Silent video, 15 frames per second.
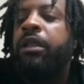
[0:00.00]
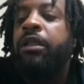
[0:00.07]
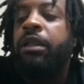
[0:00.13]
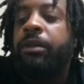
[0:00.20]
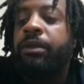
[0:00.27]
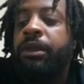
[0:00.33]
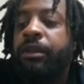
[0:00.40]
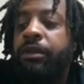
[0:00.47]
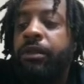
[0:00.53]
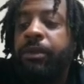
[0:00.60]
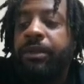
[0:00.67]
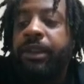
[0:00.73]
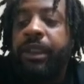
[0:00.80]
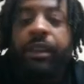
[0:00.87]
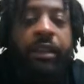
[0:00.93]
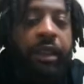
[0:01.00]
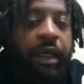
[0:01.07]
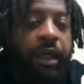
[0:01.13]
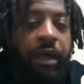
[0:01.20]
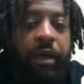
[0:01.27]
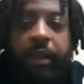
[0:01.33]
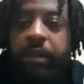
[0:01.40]
You know what you know what state
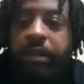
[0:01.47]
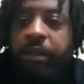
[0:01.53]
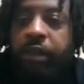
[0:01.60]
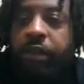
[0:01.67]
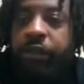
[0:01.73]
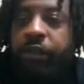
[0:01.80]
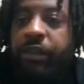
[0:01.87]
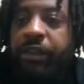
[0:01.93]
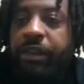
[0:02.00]
yeah are. So you